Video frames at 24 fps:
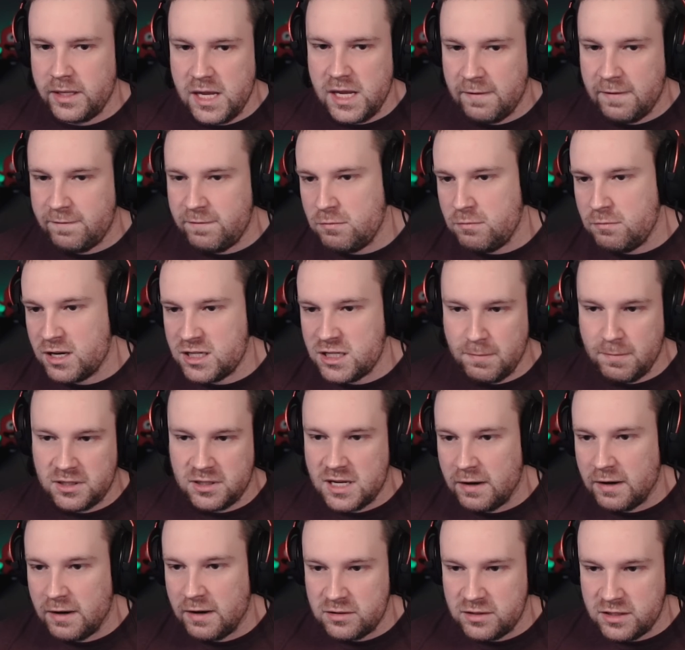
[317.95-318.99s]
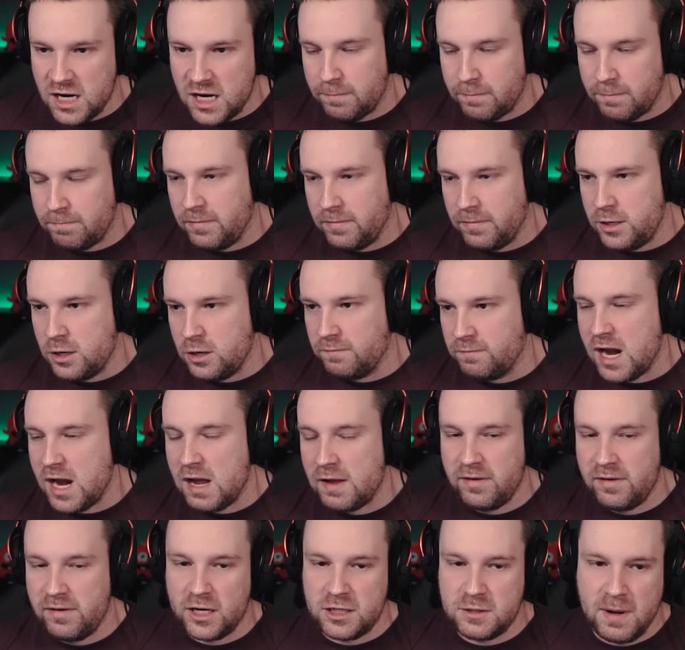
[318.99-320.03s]
If you mess up a Tyrant setup and your Vile
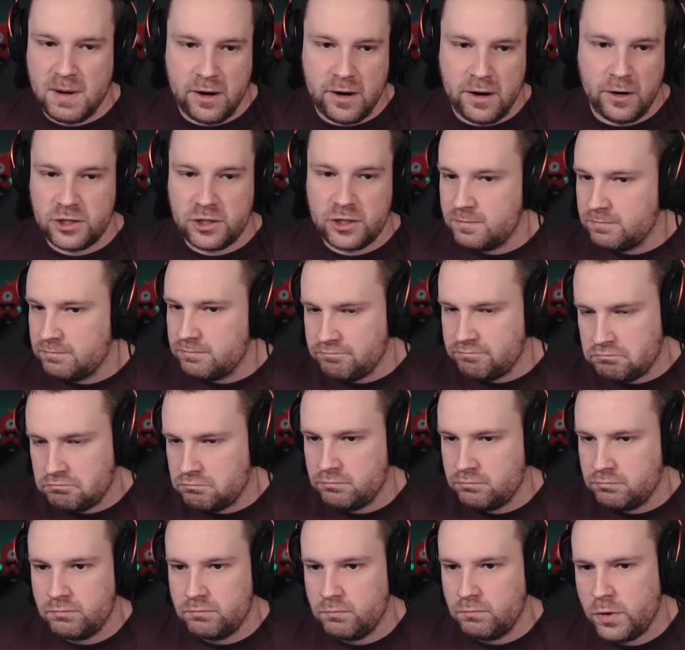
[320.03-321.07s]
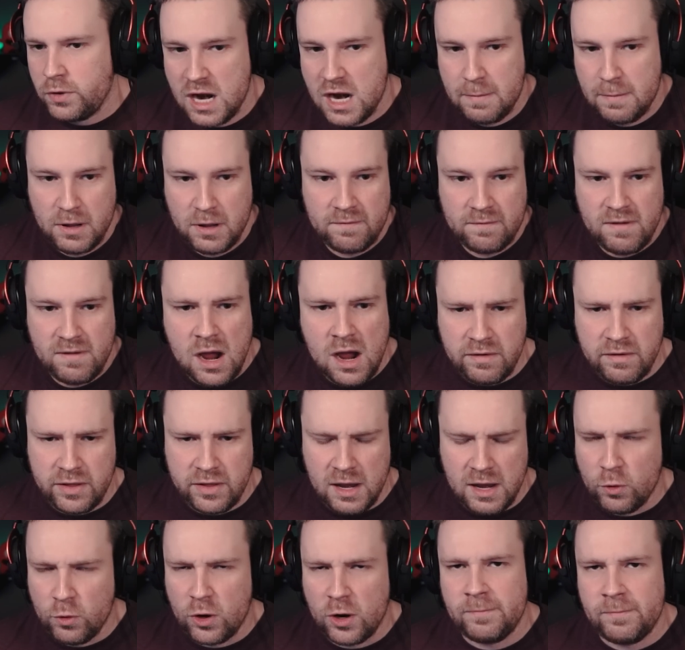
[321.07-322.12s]
Fiend expires, well, you're not playing Vile Fiend
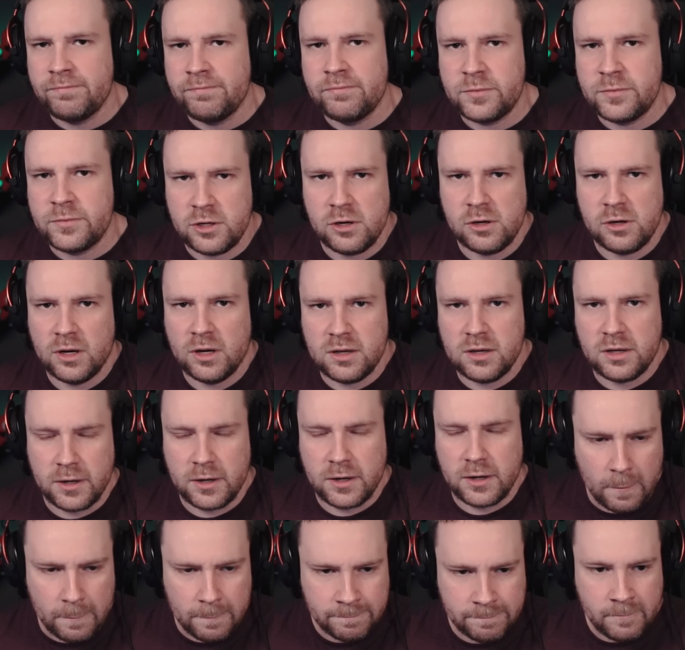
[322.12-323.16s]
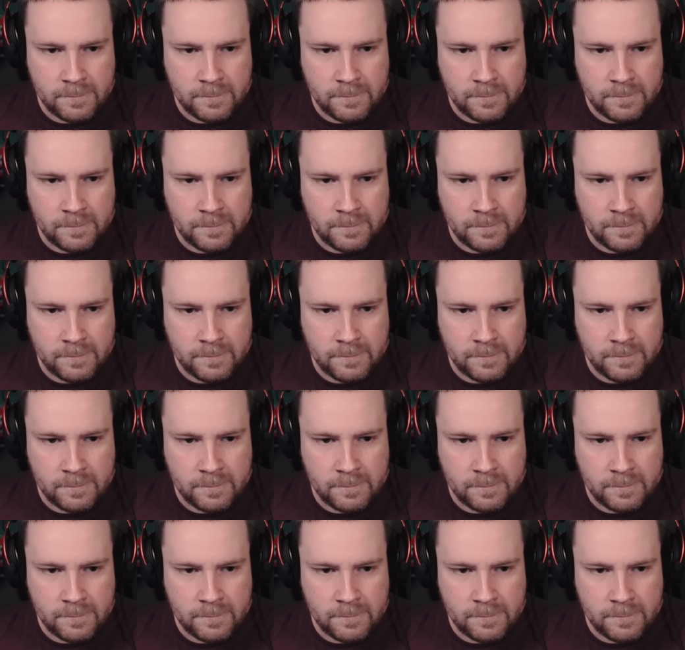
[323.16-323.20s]
anymore, so you're good to go.